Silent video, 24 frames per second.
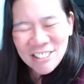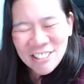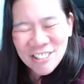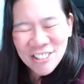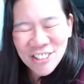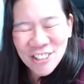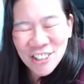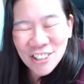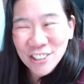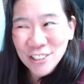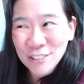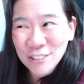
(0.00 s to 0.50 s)

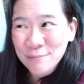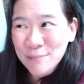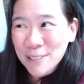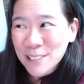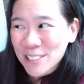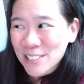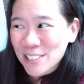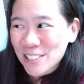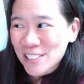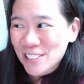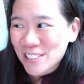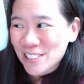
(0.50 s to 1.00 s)
charcoal
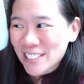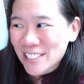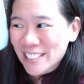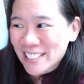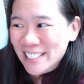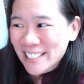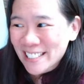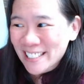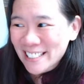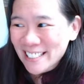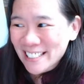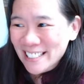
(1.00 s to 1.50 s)

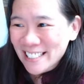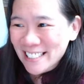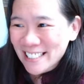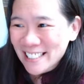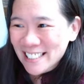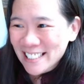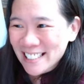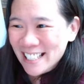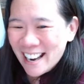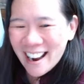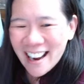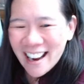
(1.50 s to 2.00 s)
pencils,
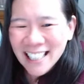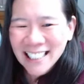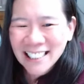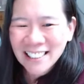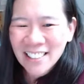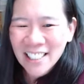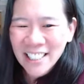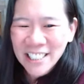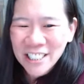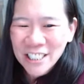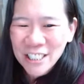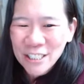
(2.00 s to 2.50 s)
I
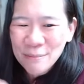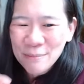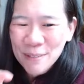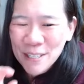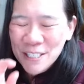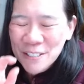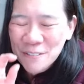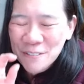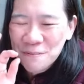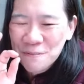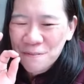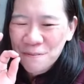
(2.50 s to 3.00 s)
like them
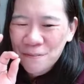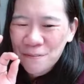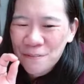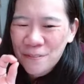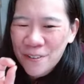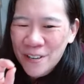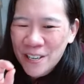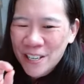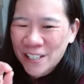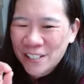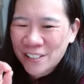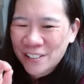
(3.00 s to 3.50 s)
in
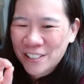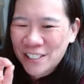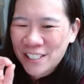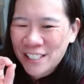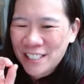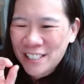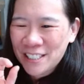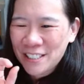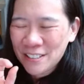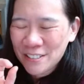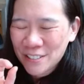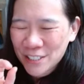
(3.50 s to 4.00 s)

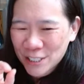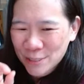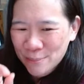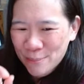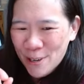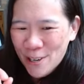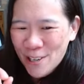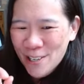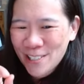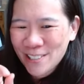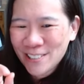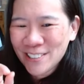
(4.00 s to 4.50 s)
very
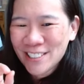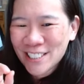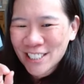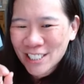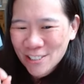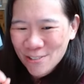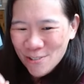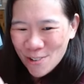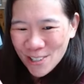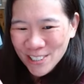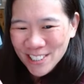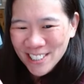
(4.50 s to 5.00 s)
small
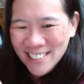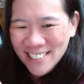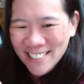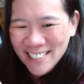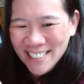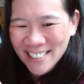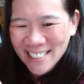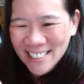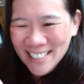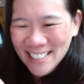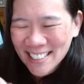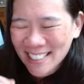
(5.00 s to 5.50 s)

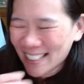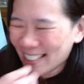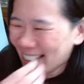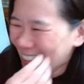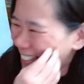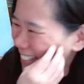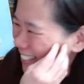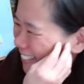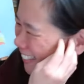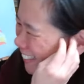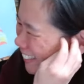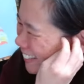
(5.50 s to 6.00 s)
quantities.
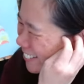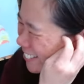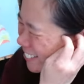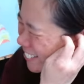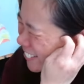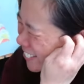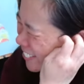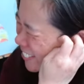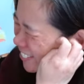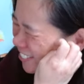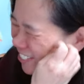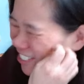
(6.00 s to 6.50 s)
I don't
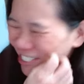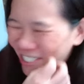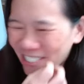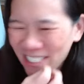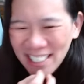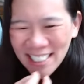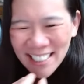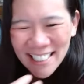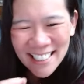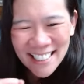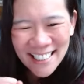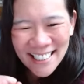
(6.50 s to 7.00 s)
know. They're
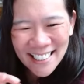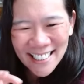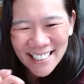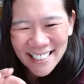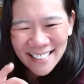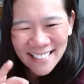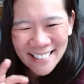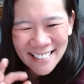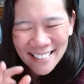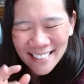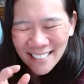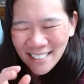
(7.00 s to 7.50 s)
always
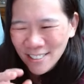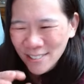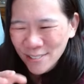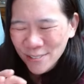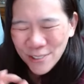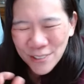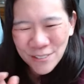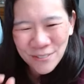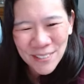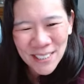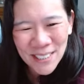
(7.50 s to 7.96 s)
sort of